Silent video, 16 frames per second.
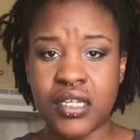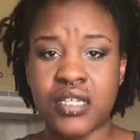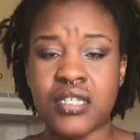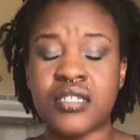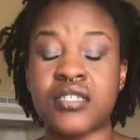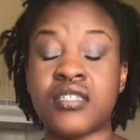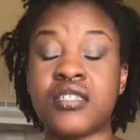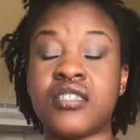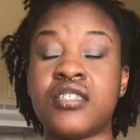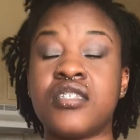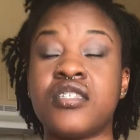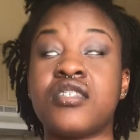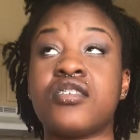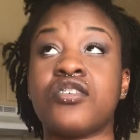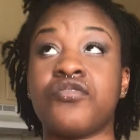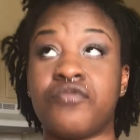
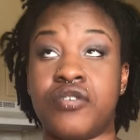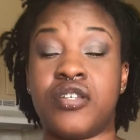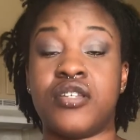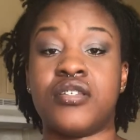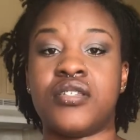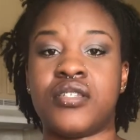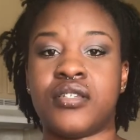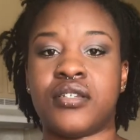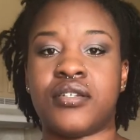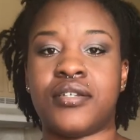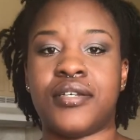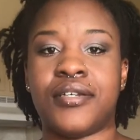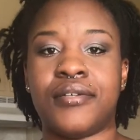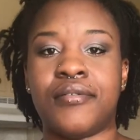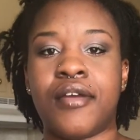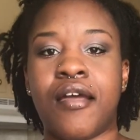Seriously.
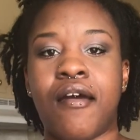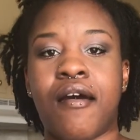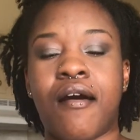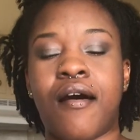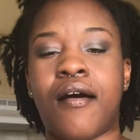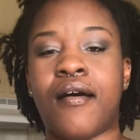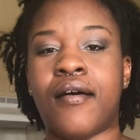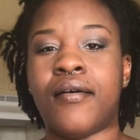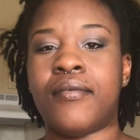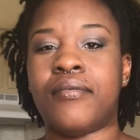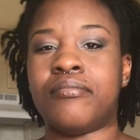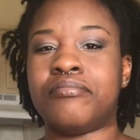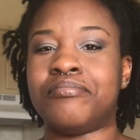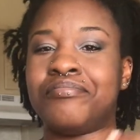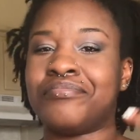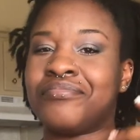
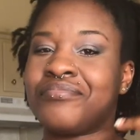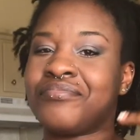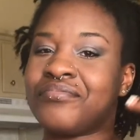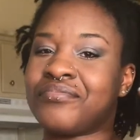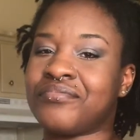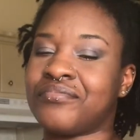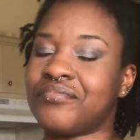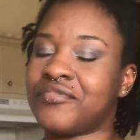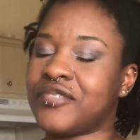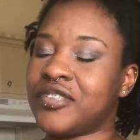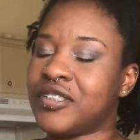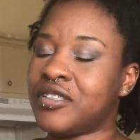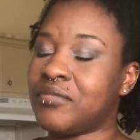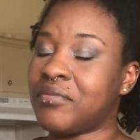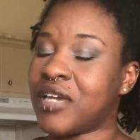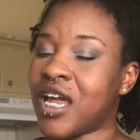
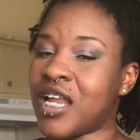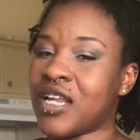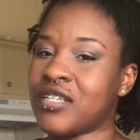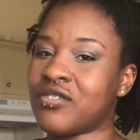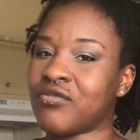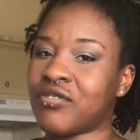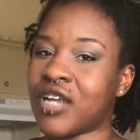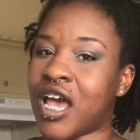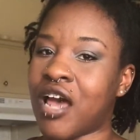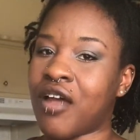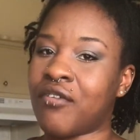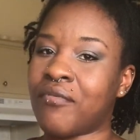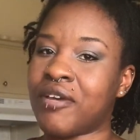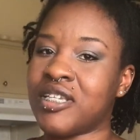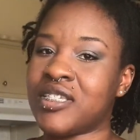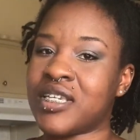To be honest on how to
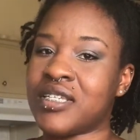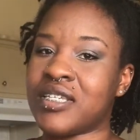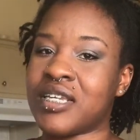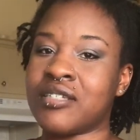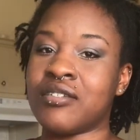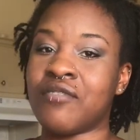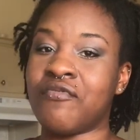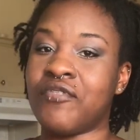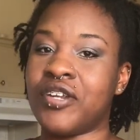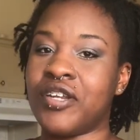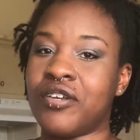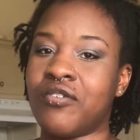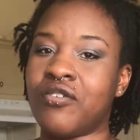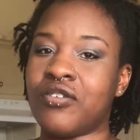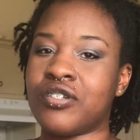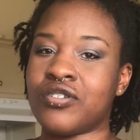raise that, that's a
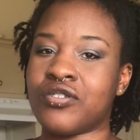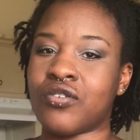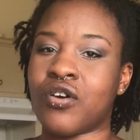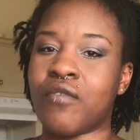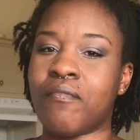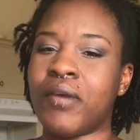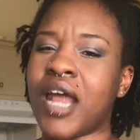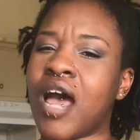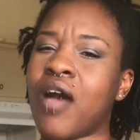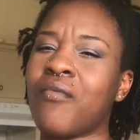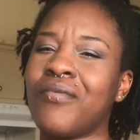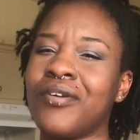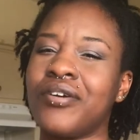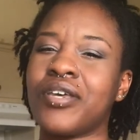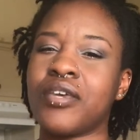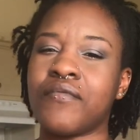video on its own, but I
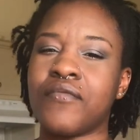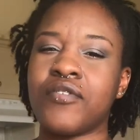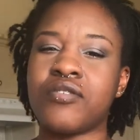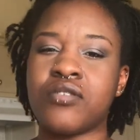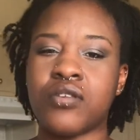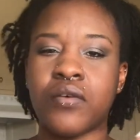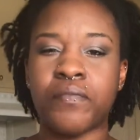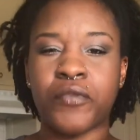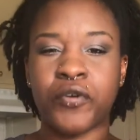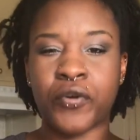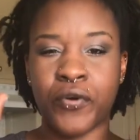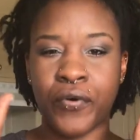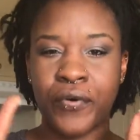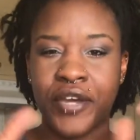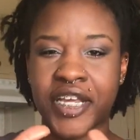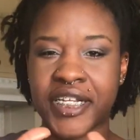will give you some
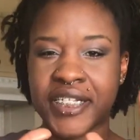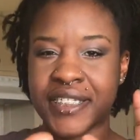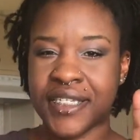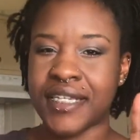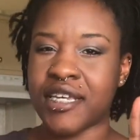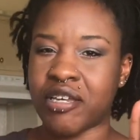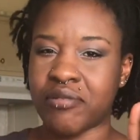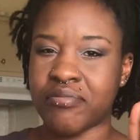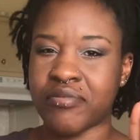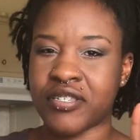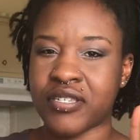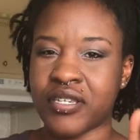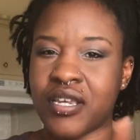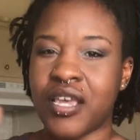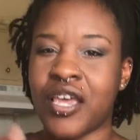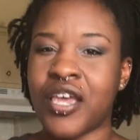quick tips
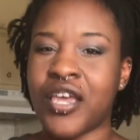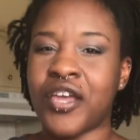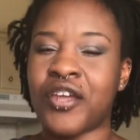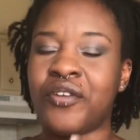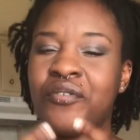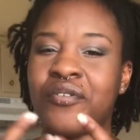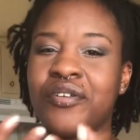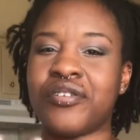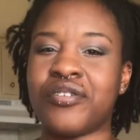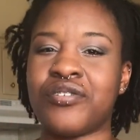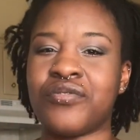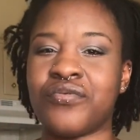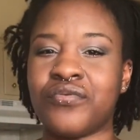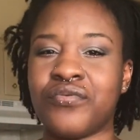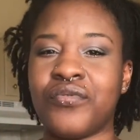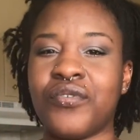in order
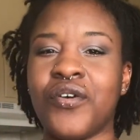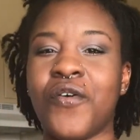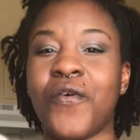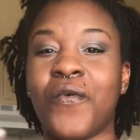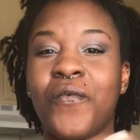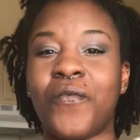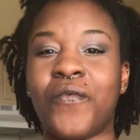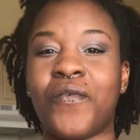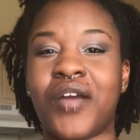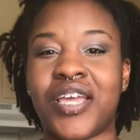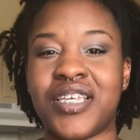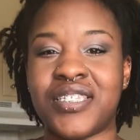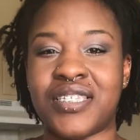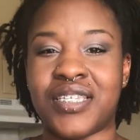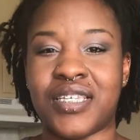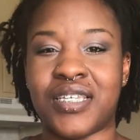to
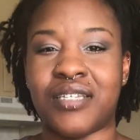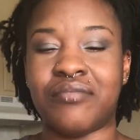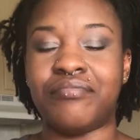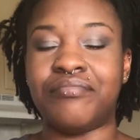raise it.